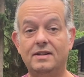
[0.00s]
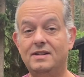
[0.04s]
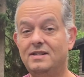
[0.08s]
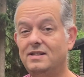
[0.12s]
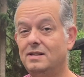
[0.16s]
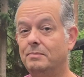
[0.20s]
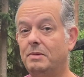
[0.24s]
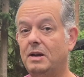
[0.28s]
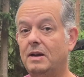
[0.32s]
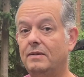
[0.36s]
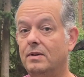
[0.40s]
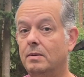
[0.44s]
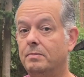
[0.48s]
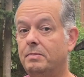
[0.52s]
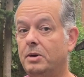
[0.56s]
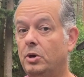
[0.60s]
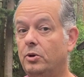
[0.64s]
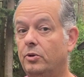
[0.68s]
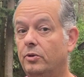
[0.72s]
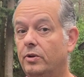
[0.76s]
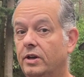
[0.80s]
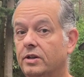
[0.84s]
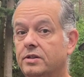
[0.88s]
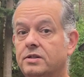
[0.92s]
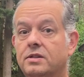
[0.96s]
It's a bit of a
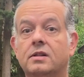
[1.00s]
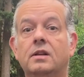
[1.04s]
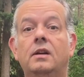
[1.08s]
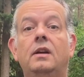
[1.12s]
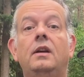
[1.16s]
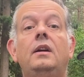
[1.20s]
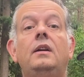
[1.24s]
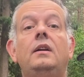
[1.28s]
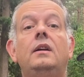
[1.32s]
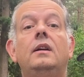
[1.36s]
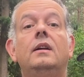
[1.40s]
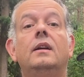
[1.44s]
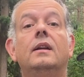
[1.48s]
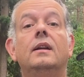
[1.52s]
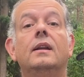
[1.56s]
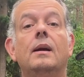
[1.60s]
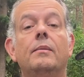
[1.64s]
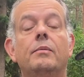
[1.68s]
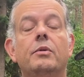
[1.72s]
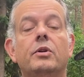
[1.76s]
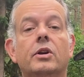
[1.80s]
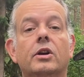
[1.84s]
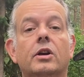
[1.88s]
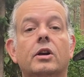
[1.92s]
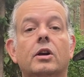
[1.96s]
bonus. Then
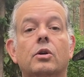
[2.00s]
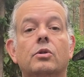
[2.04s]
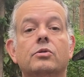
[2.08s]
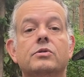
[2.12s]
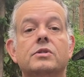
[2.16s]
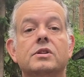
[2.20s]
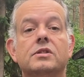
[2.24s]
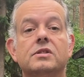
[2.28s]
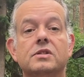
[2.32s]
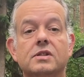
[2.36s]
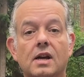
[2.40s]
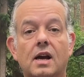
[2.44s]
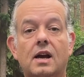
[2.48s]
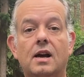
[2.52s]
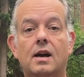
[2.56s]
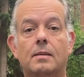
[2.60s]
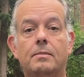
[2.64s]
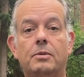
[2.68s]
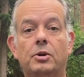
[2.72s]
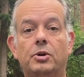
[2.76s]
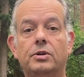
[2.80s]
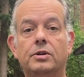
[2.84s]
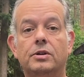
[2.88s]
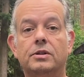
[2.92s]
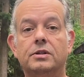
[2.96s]
we're going to go to
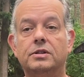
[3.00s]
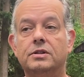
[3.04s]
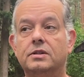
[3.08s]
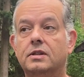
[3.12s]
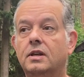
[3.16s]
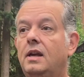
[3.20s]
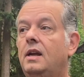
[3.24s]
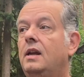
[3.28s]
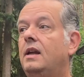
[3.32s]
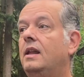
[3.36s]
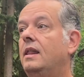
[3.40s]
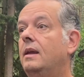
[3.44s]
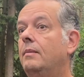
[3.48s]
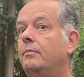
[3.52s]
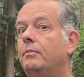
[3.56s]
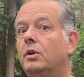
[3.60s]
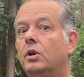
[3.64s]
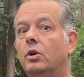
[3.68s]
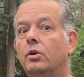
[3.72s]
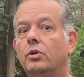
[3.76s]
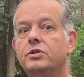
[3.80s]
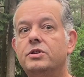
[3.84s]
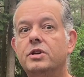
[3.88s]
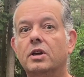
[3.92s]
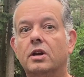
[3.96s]
Starbucks, then we're
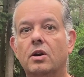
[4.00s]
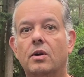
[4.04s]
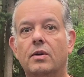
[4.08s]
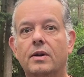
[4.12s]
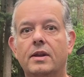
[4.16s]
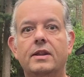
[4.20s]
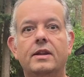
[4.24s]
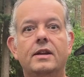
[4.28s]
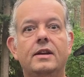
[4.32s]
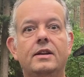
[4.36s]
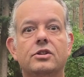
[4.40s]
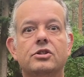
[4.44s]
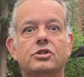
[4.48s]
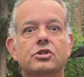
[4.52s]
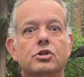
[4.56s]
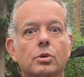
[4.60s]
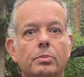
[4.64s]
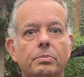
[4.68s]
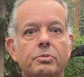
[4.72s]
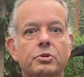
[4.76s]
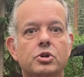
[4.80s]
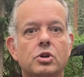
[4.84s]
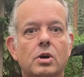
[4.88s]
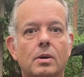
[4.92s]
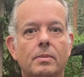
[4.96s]
going to go in the
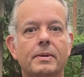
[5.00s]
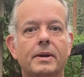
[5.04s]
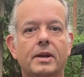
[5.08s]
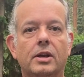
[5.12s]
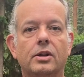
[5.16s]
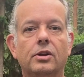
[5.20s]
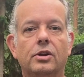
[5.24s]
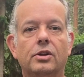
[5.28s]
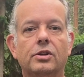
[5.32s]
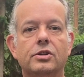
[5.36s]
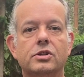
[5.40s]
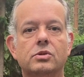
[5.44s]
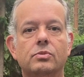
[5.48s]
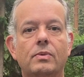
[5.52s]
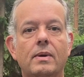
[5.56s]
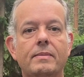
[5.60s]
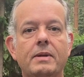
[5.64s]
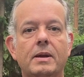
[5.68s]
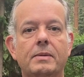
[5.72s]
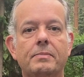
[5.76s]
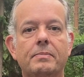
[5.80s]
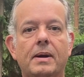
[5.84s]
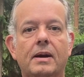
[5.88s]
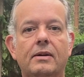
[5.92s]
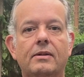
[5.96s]
Subtropical
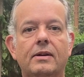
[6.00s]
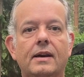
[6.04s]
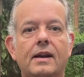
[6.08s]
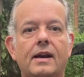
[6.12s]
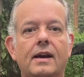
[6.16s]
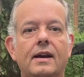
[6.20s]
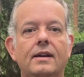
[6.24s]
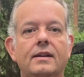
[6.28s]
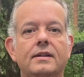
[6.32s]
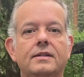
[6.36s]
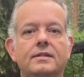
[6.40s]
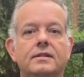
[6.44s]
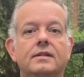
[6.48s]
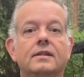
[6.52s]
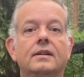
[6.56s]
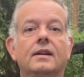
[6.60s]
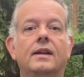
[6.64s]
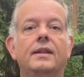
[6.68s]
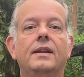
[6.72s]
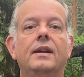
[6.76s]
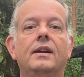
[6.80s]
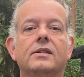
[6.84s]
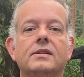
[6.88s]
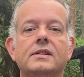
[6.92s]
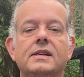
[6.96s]
Swimming Paradise,
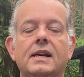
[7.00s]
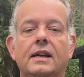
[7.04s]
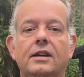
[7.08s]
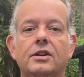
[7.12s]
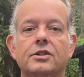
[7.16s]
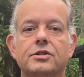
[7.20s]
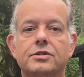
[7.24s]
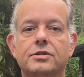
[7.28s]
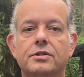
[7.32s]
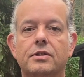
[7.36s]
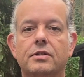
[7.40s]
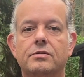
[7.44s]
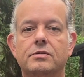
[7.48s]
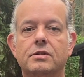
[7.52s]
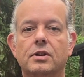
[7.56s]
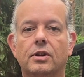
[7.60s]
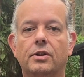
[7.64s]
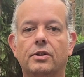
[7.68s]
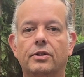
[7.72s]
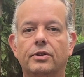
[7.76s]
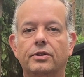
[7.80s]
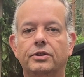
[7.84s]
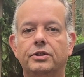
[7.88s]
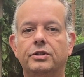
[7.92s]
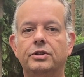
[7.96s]
and that'll take us through to
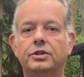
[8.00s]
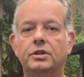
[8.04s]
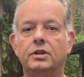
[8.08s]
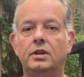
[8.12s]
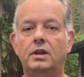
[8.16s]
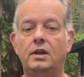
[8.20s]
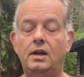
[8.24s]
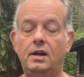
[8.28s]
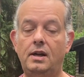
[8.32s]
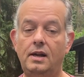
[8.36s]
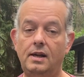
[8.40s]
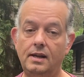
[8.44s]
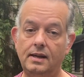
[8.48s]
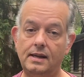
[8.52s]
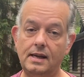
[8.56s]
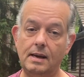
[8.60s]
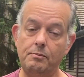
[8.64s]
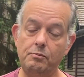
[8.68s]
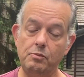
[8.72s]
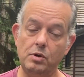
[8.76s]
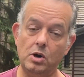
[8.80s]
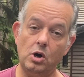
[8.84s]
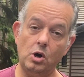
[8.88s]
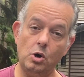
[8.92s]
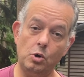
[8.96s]
lunch.
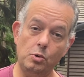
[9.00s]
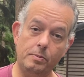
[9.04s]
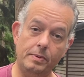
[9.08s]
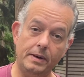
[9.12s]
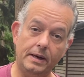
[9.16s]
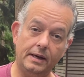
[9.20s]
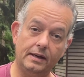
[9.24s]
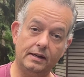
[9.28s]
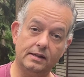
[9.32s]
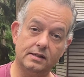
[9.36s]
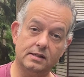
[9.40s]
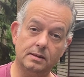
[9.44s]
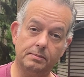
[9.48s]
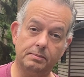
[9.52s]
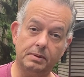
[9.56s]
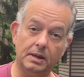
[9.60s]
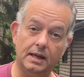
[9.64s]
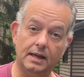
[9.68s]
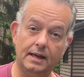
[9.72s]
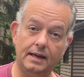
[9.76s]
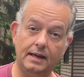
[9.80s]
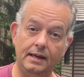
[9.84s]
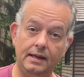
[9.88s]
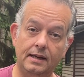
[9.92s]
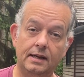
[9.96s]
Then we're hoping to
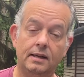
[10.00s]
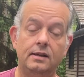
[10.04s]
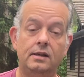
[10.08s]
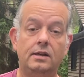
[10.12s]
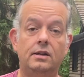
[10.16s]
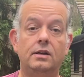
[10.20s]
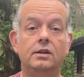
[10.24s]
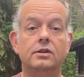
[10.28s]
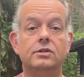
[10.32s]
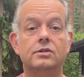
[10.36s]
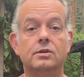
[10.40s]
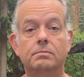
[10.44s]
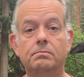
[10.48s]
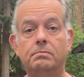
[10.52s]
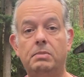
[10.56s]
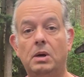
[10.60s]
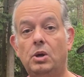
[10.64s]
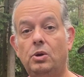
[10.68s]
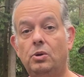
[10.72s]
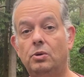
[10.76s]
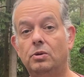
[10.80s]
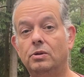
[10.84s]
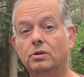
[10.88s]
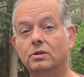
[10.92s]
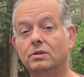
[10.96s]
play some
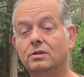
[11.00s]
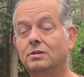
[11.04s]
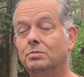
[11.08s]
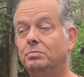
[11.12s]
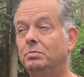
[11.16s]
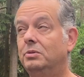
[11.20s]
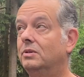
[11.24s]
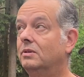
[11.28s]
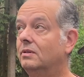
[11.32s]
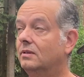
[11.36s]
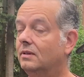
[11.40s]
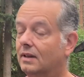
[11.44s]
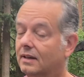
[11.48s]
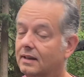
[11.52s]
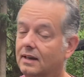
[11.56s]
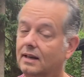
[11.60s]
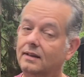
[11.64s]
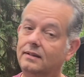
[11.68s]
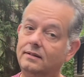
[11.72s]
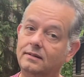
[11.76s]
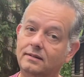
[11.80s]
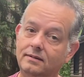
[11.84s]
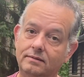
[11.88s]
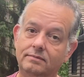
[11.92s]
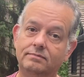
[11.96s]
bowls, but
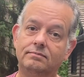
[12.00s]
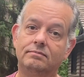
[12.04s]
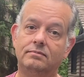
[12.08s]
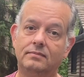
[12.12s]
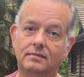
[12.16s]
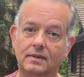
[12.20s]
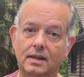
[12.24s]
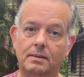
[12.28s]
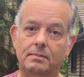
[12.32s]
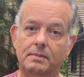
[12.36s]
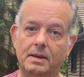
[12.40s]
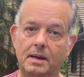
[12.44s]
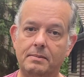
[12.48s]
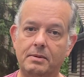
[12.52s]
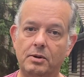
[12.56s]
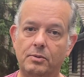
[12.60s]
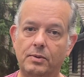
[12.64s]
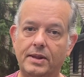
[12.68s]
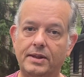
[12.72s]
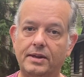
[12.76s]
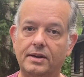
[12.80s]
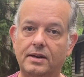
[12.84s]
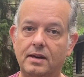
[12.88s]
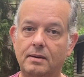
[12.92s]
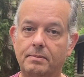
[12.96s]
again, that may be
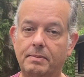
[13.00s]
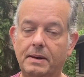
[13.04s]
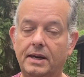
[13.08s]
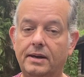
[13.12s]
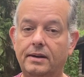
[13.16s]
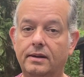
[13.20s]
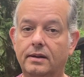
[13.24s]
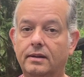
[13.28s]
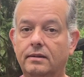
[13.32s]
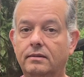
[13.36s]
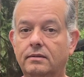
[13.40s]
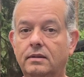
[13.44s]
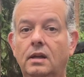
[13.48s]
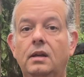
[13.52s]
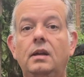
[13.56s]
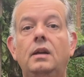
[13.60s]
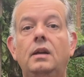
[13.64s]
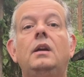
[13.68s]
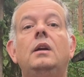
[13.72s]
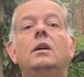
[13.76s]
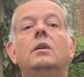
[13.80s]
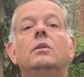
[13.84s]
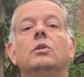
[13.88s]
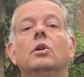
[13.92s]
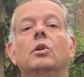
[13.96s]
weather dependent.
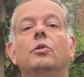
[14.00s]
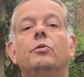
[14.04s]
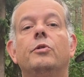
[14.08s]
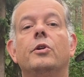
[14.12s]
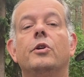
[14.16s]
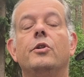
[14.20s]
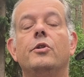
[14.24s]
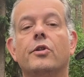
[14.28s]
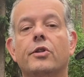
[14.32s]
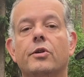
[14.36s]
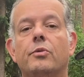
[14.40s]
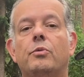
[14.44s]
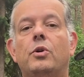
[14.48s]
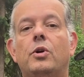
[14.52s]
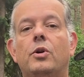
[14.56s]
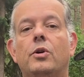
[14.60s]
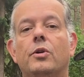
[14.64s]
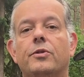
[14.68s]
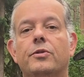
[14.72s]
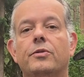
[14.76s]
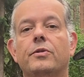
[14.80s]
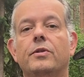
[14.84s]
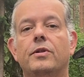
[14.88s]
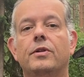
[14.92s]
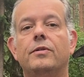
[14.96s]
We'll go for another walk
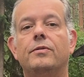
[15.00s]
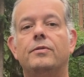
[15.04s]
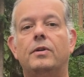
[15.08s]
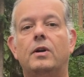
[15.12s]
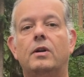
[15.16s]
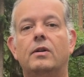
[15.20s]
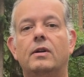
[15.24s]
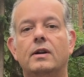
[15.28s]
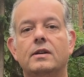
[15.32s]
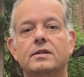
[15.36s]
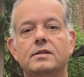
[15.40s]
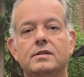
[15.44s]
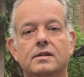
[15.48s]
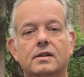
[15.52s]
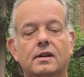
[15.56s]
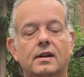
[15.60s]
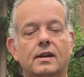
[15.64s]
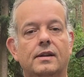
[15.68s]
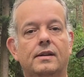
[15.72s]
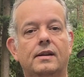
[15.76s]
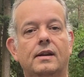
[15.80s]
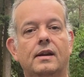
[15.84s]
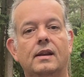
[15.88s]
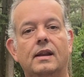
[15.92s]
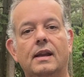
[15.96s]
through the forest,
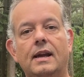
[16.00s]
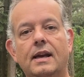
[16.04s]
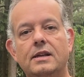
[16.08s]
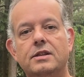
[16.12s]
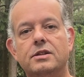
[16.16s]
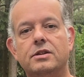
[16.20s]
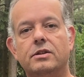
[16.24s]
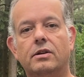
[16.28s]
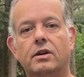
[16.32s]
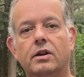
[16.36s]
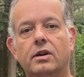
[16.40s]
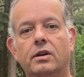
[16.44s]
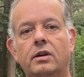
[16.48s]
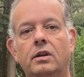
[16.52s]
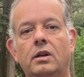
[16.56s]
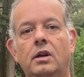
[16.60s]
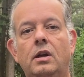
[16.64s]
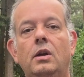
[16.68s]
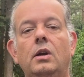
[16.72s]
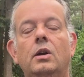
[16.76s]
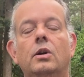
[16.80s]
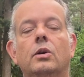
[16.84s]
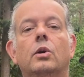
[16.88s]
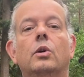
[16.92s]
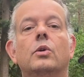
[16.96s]
and then later on,
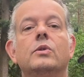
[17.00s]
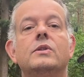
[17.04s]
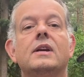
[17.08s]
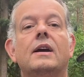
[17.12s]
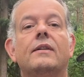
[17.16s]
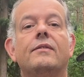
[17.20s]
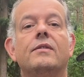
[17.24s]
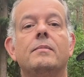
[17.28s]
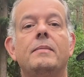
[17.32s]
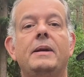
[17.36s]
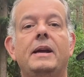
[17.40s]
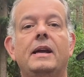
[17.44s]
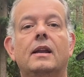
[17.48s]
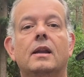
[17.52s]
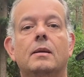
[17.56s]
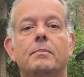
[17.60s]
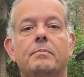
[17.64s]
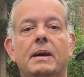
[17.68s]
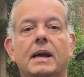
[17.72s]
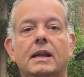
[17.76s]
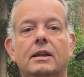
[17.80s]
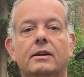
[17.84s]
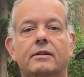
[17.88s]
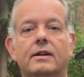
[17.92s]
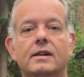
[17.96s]
we're going to have a meal at
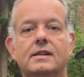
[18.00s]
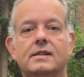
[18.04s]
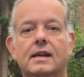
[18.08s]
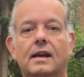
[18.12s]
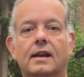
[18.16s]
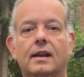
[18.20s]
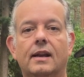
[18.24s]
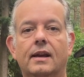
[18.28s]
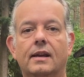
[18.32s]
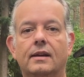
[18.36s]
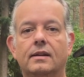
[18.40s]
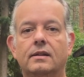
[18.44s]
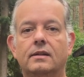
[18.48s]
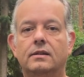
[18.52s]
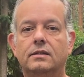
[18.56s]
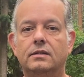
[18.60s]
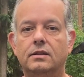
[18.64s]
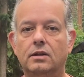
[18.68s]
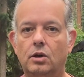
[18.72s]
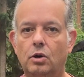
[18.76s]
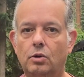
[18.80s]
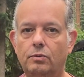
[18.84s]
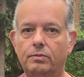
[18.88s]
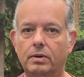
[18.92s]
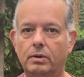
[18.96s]
Bella Italia. So
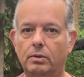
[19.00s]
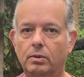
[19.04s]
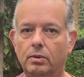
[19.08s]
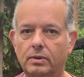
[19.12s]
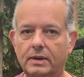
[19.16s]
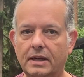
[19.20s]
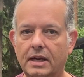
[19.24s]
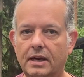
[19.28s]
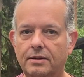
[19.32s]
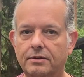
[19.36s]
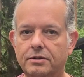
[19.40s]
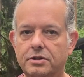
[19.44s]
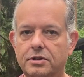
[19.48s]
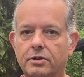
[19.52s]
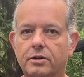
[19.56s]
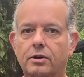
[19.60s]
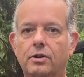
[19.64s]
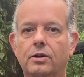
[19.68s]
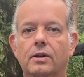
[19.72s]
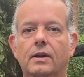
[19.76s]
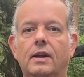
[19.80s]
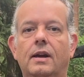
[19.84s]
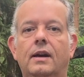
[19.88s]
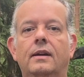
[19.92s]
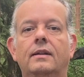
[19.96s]
hopefully we'll capture
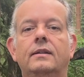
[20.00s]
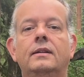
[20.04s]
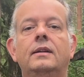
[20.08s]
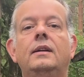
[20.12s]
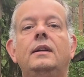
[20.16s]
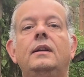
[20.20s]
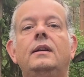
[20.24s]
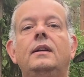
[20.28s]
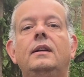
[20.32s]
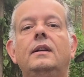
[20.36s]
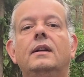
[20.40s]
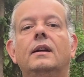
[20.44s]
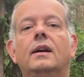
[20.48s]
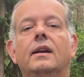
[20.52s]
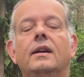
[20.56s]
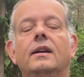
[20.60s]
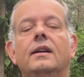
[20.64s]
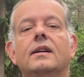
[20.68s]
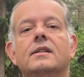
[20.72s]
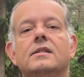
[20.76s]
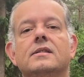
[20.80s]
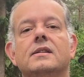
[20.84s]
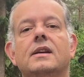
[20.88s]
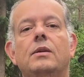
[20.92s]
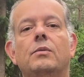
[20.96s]
all that, and you
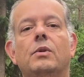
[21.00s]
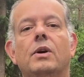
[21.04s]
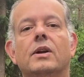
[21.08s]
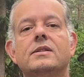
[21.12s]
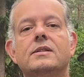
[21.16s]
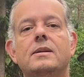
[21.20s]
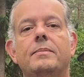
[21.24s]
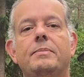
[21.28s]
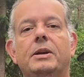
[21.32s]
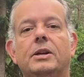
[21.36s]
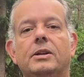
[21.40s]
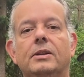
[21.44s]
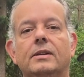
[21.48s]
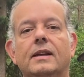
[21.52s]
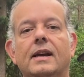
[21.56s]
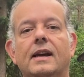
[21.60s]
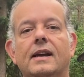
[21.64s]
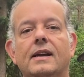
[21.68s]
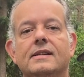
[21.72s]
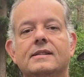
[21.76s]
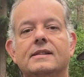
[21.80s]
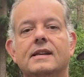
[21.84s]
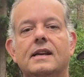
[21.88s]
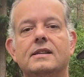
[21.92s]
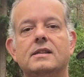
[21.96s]
see what a typical day
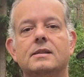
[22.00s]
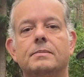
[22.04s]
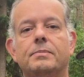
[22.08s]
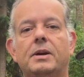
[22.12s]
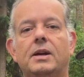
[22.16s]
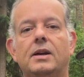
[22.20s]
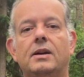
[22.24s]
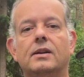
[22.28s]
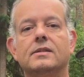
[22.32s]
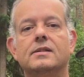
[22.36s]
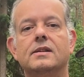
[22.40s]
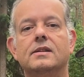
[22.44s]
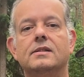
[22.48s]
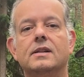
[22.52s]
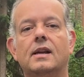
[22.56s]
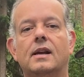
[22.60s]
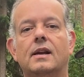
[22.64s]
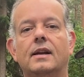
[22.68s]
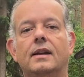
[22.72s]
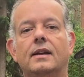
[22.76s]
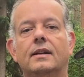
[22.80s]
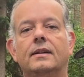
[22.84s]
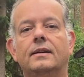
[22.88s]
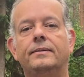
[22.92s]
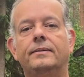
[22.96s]
at Center Parcs is like.